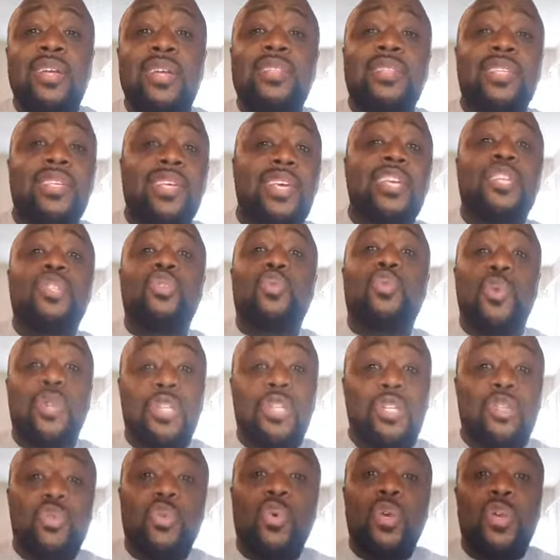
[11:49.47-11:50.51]
to kick
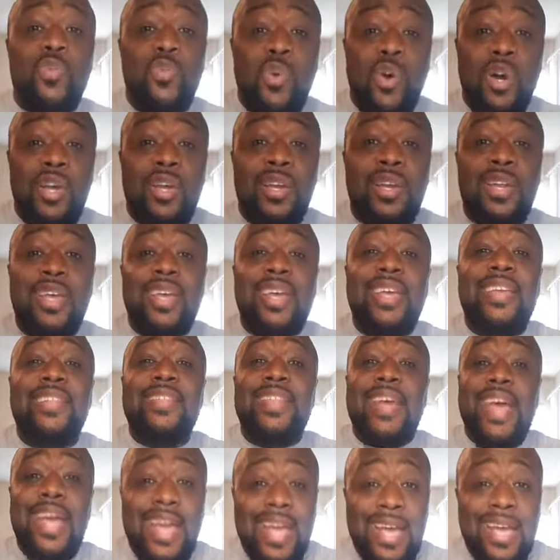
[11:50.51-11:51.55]
2021 in
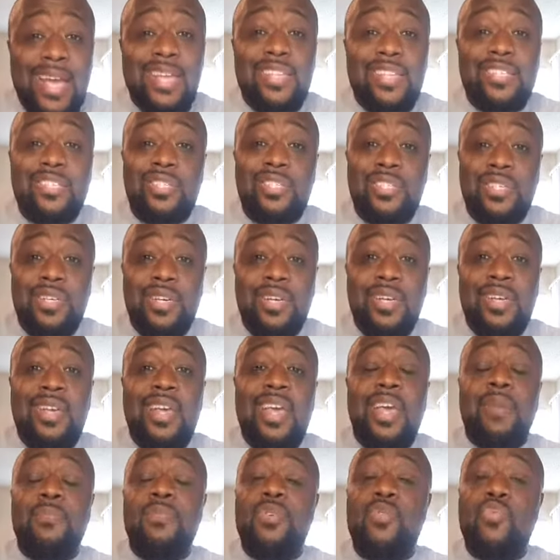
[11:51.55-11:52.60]
the ass
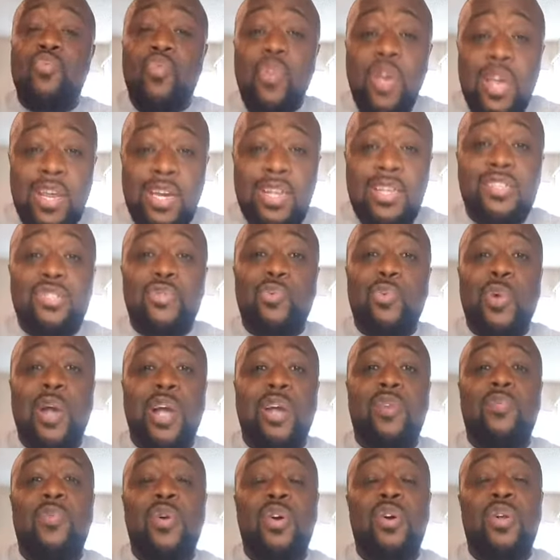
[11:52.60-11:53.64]
and be ready to
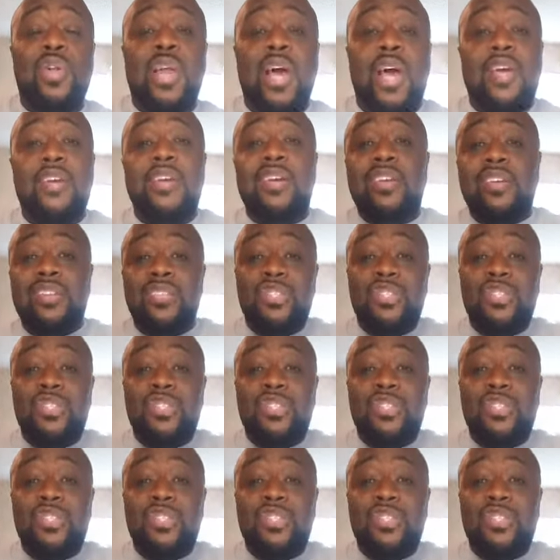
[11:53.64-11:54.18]
rock and roll, all right?